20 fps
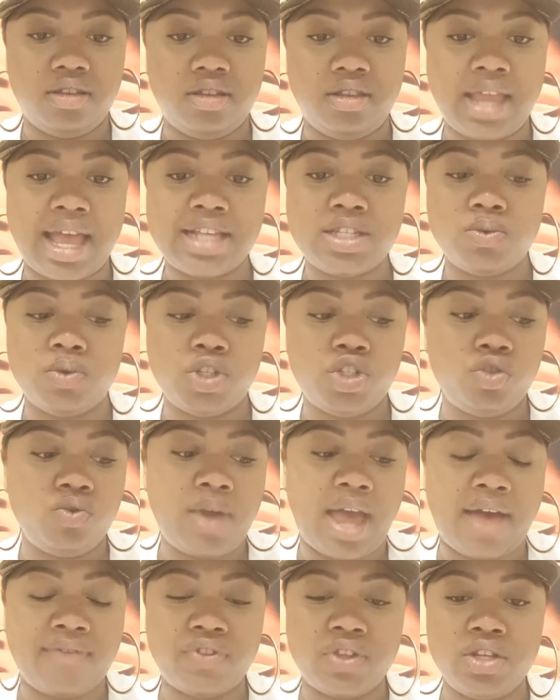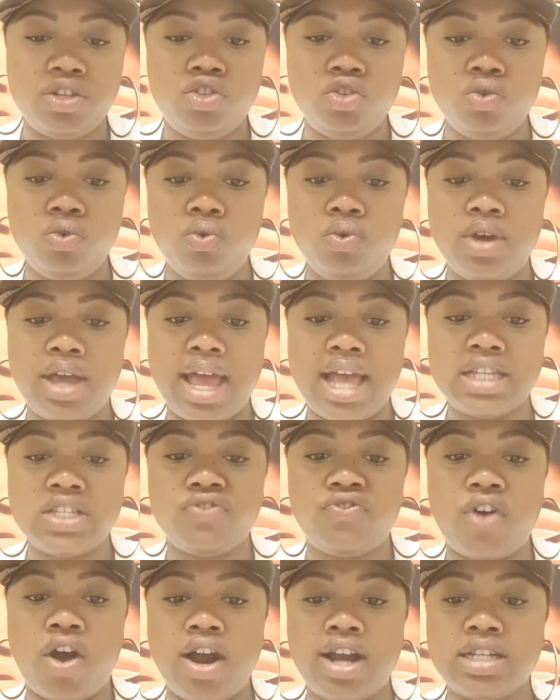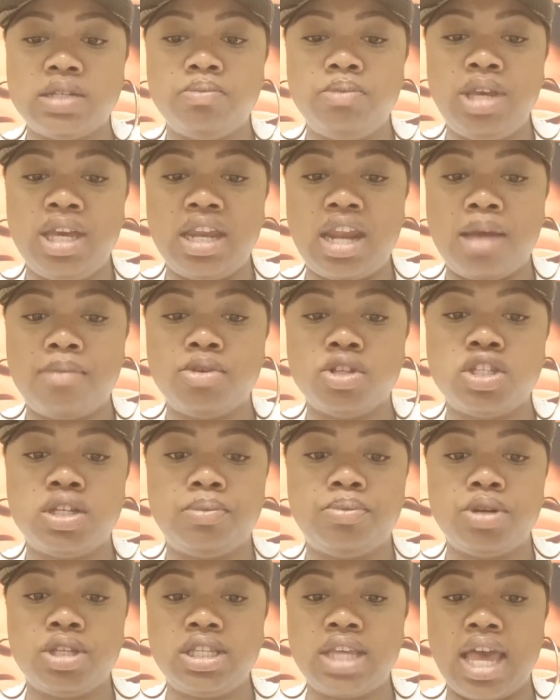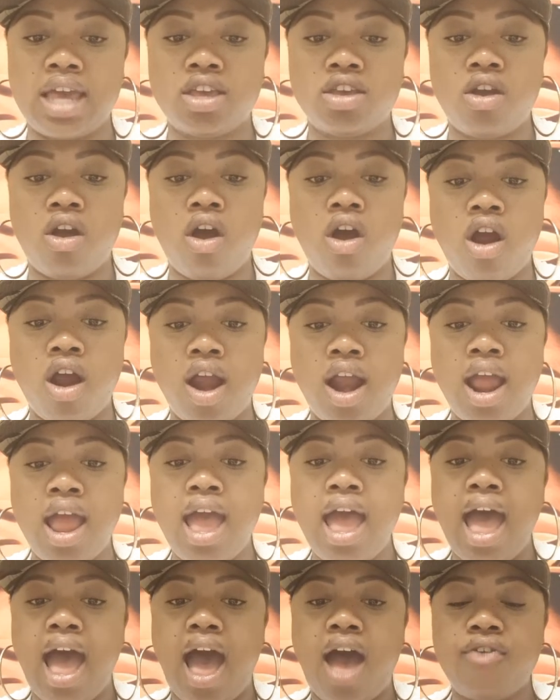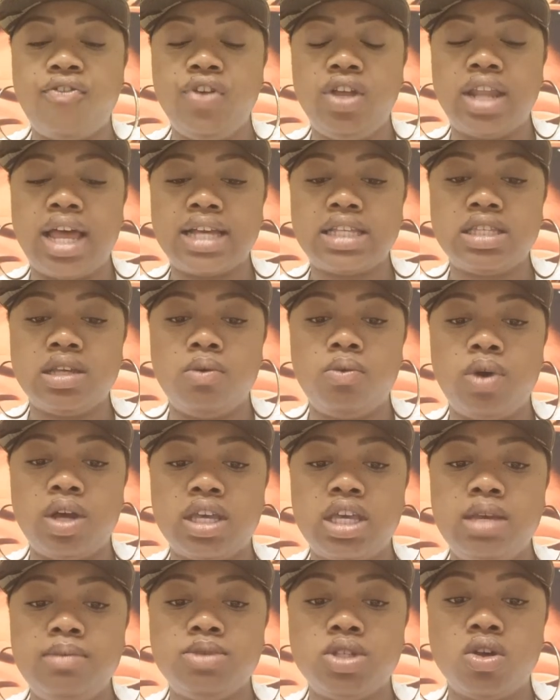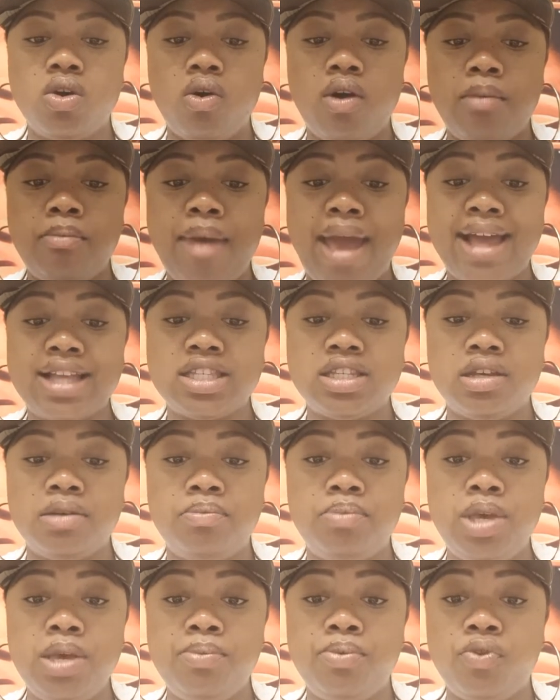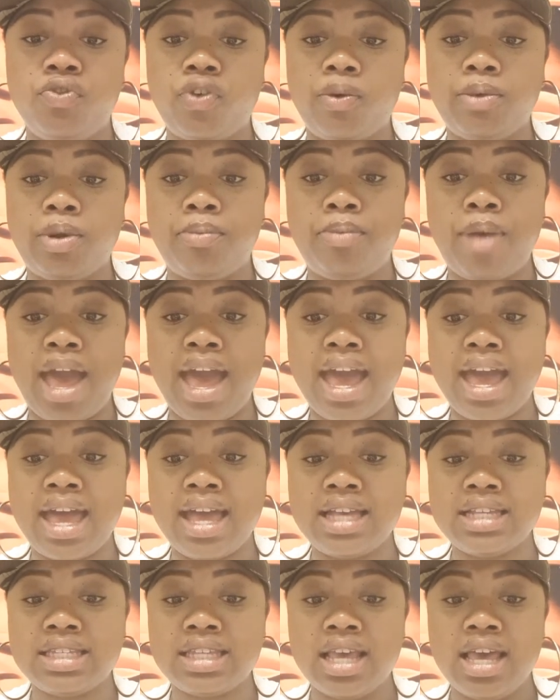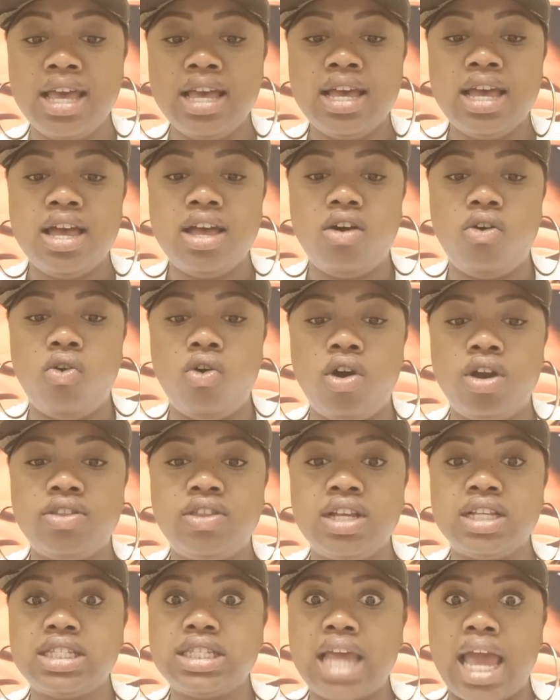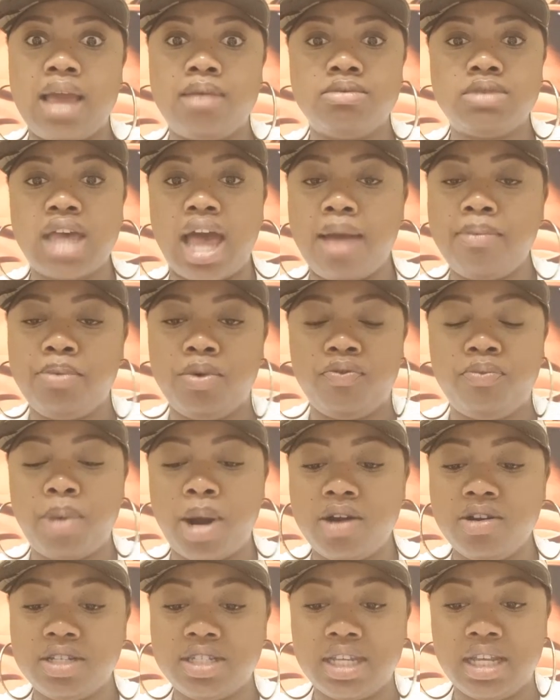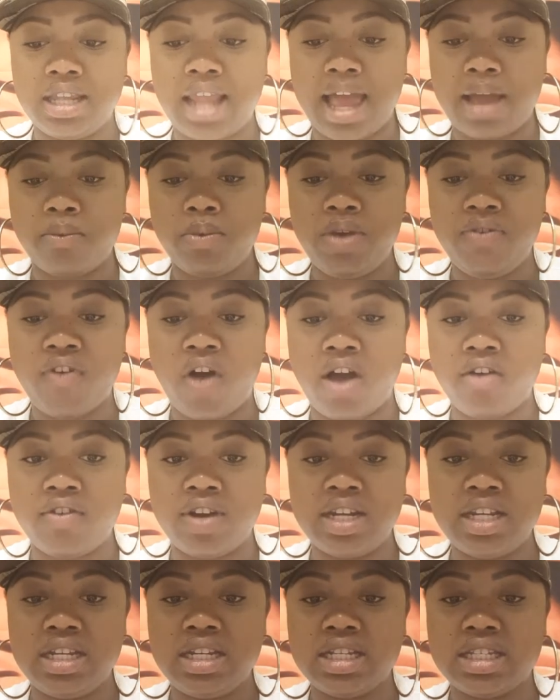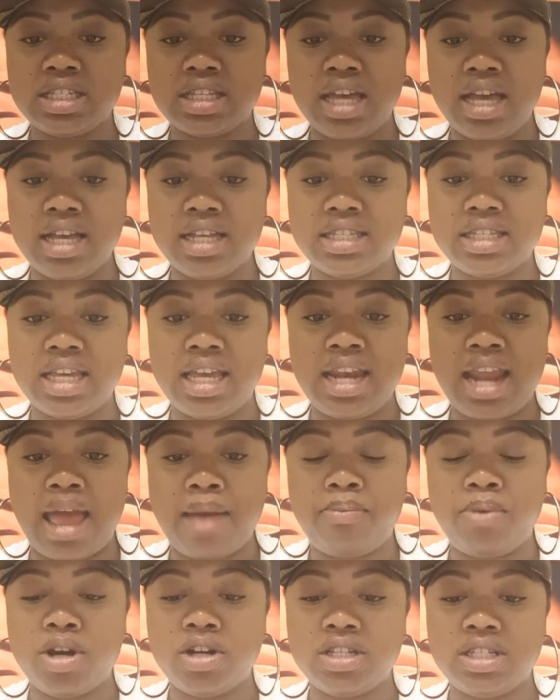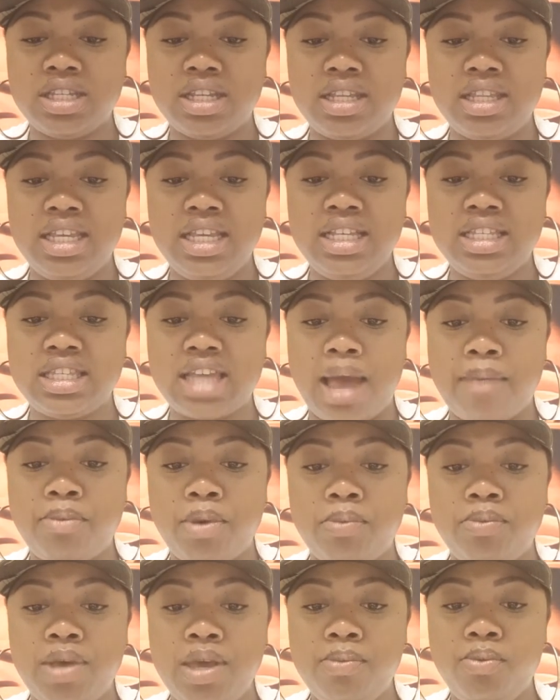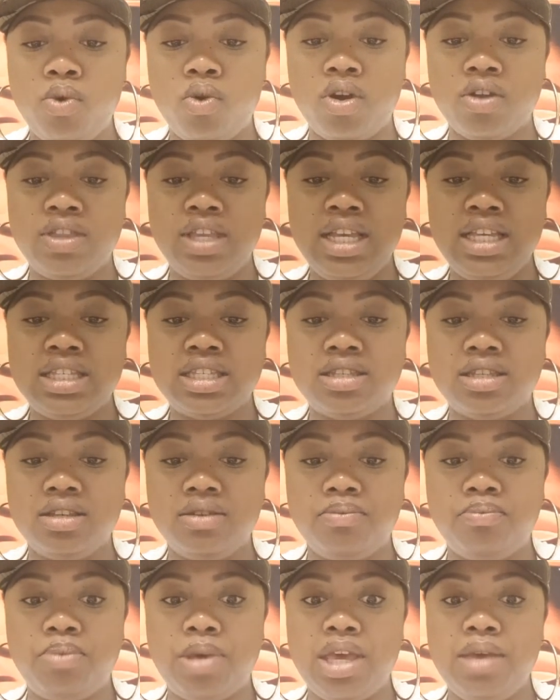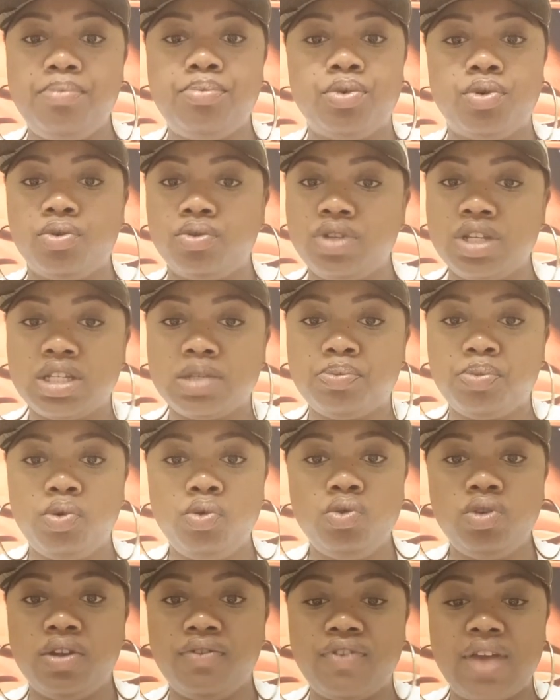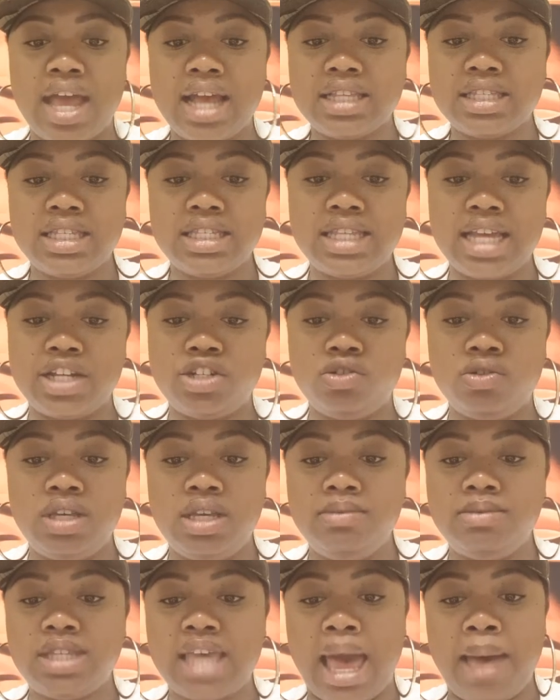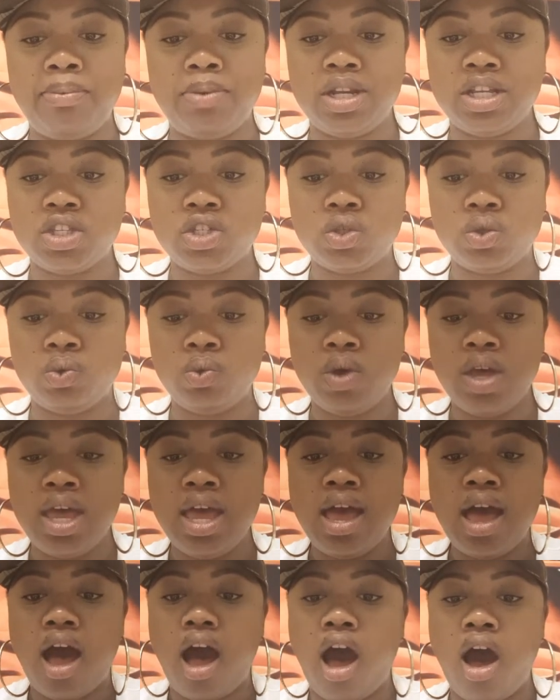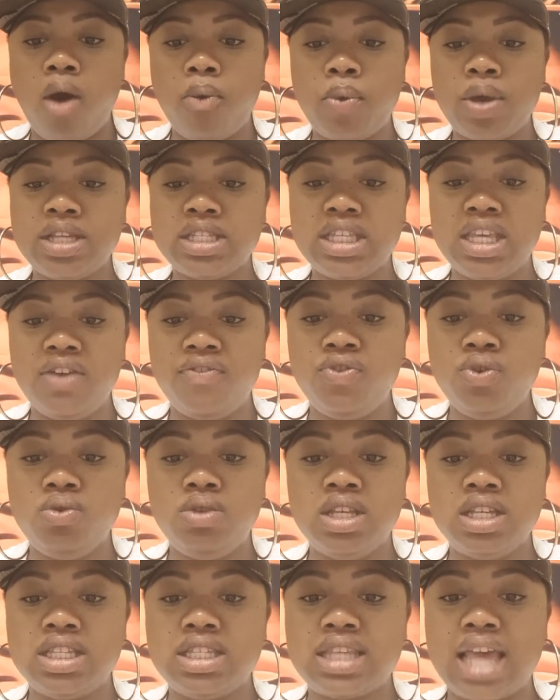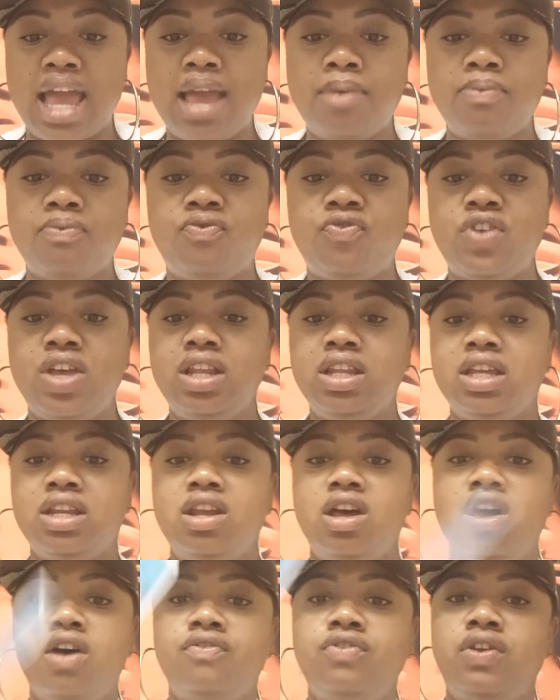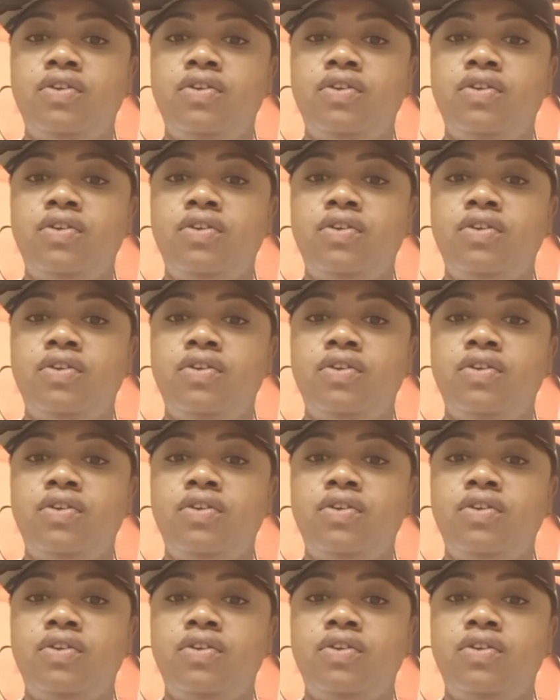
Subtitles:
That's what you have to do as far as being able to protect your heart. I feel like someone keeps going back to people from the past, or the same type of person, like we've already discussed. And that person, these type of people, or these people, this pool of exes that you keep tapping into, always give you the same feeling of